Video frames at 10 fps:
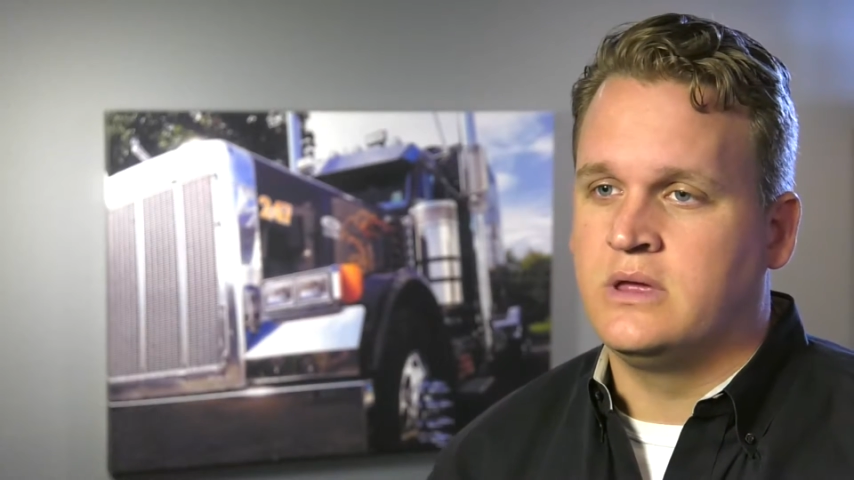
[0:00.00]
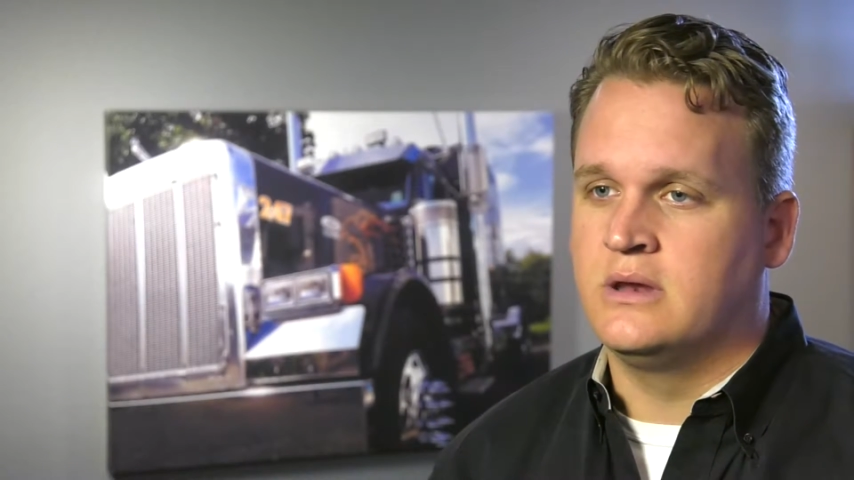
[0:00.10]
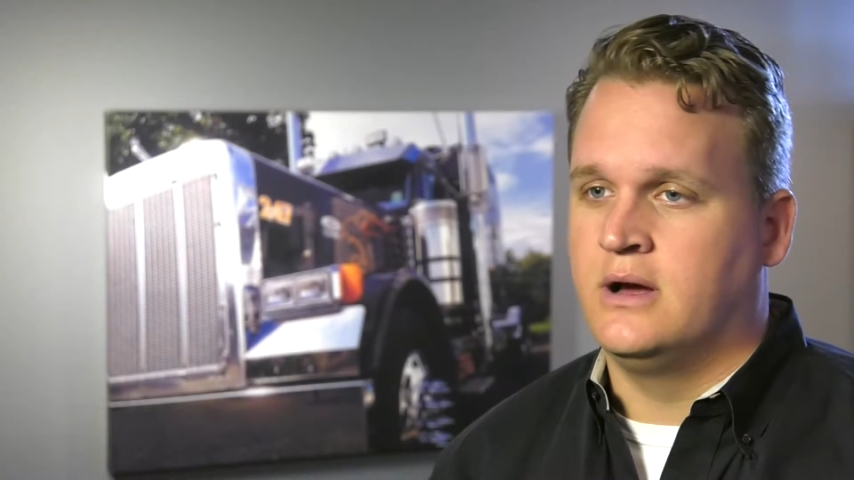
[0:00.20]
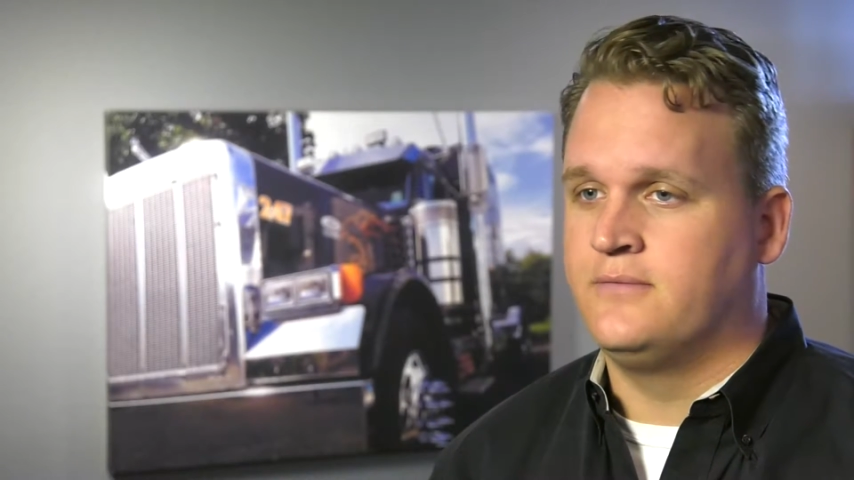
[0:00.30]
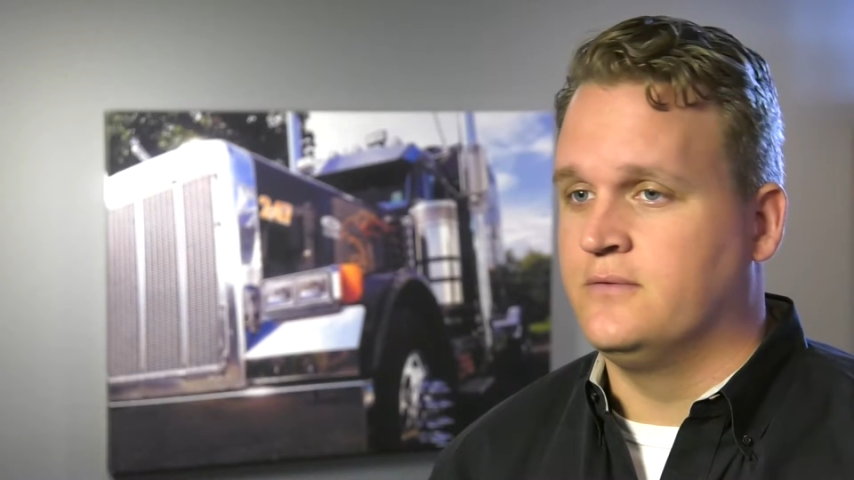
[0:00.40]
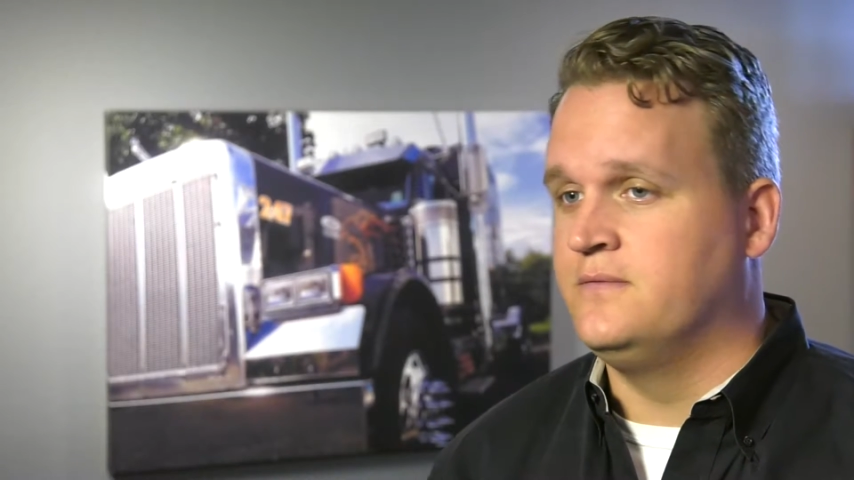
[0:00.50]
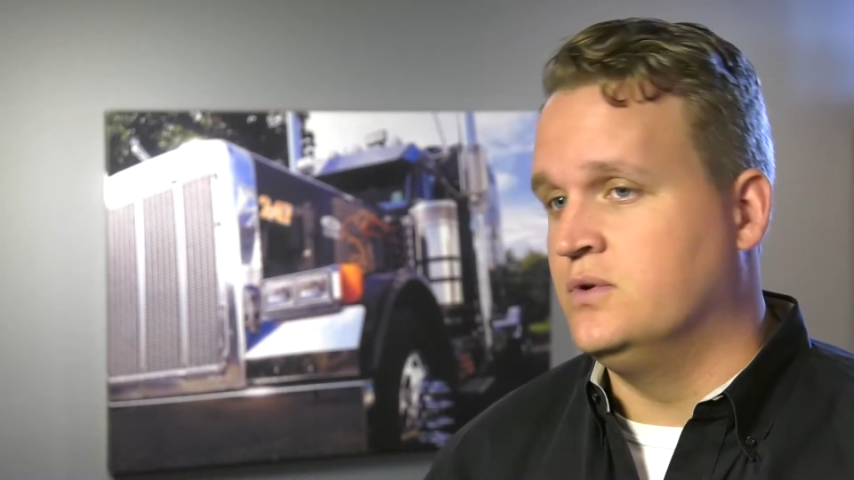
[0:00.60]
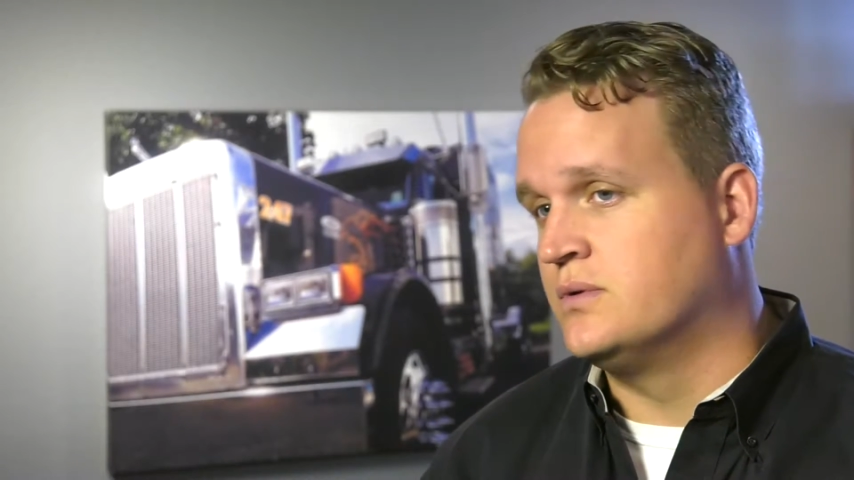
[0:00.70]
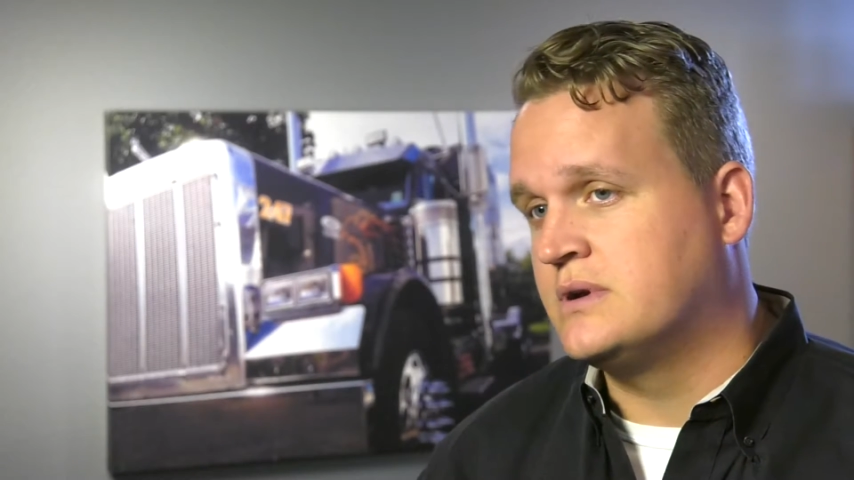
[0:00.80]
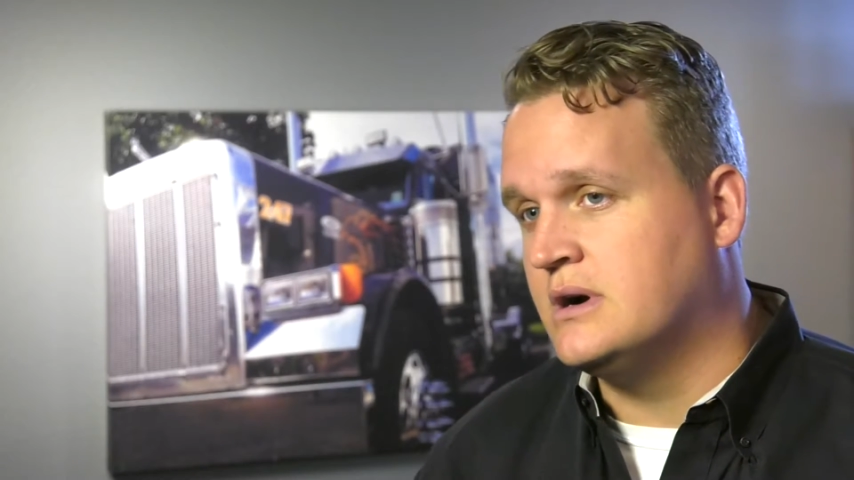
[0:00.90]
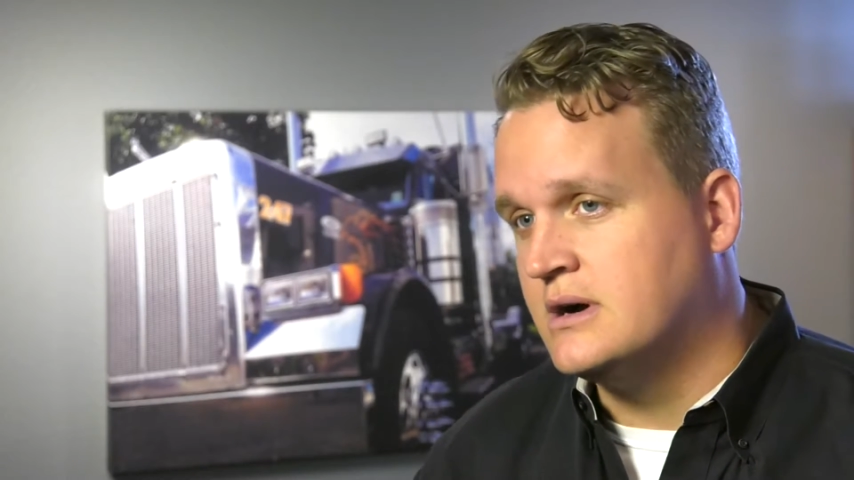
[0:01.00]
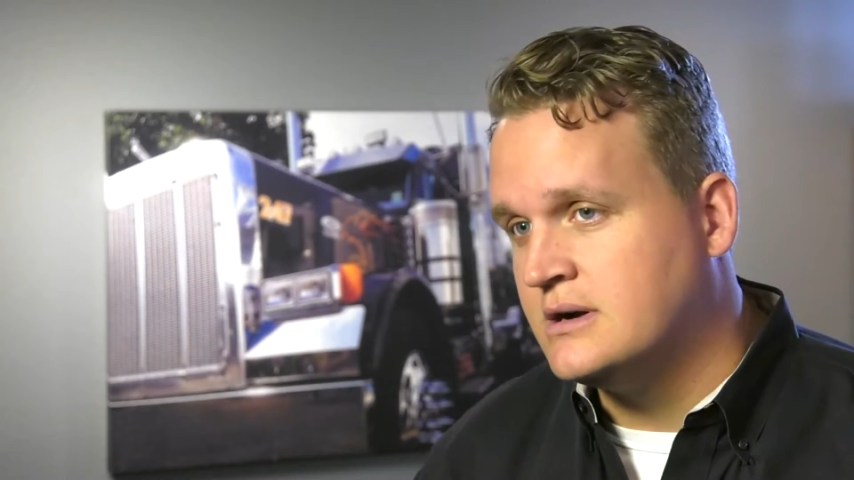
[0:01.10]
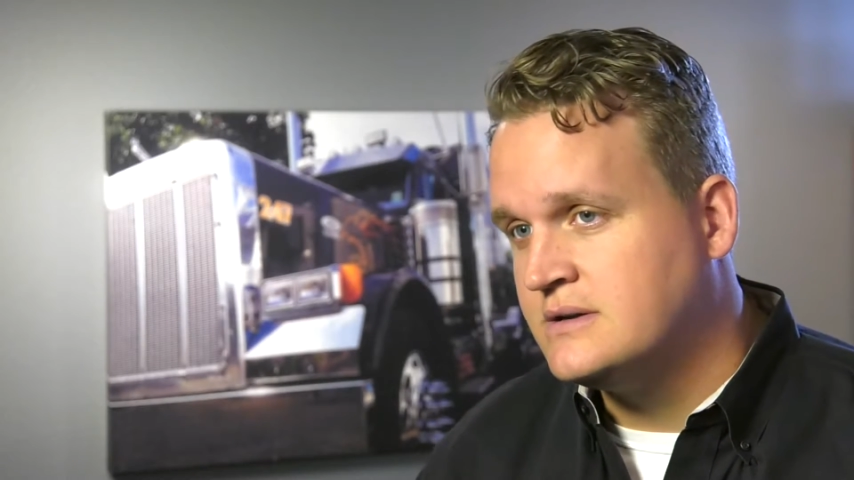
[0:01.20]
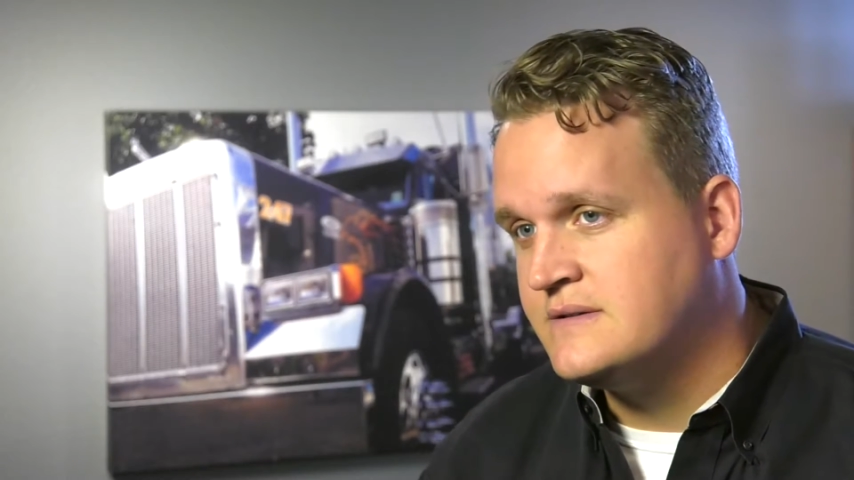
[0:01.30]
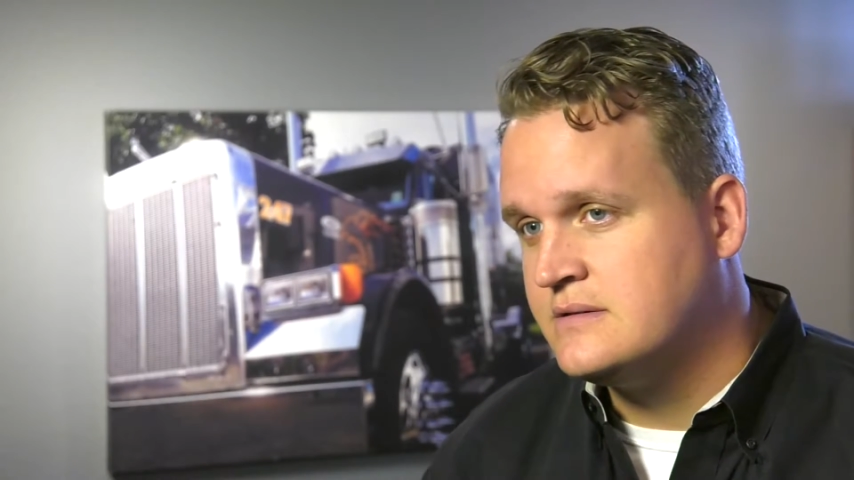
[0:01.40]
can offer fuel
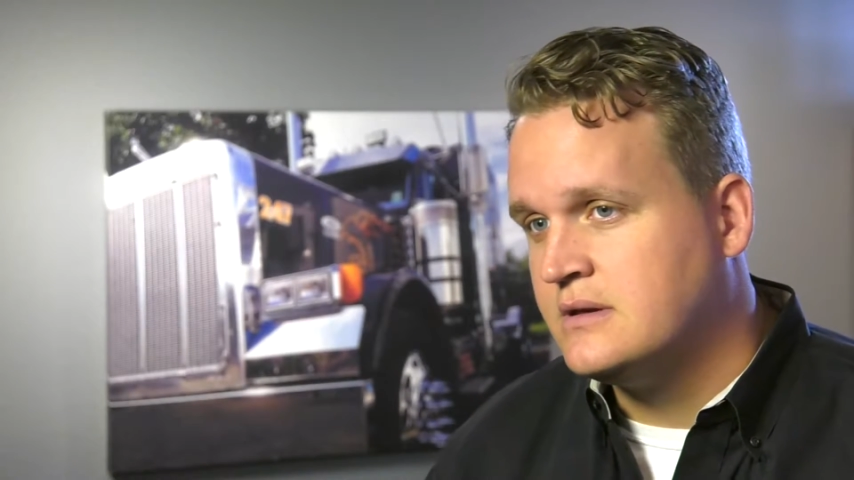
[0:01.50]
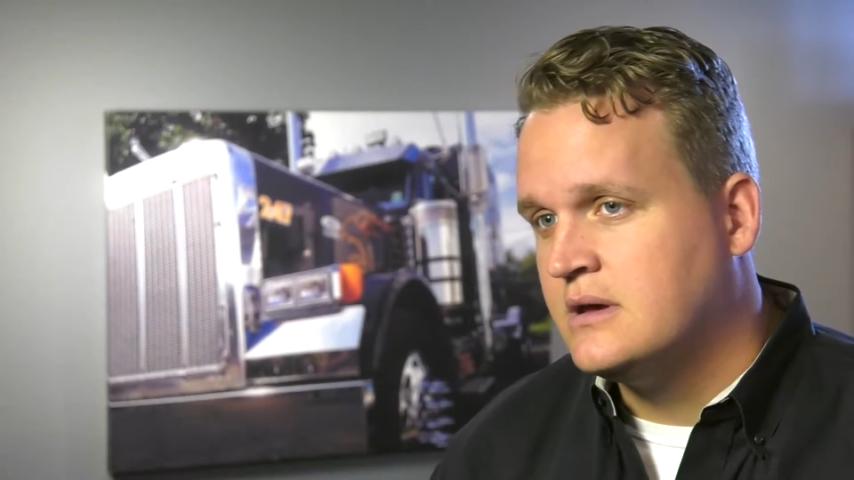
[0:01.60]
cards,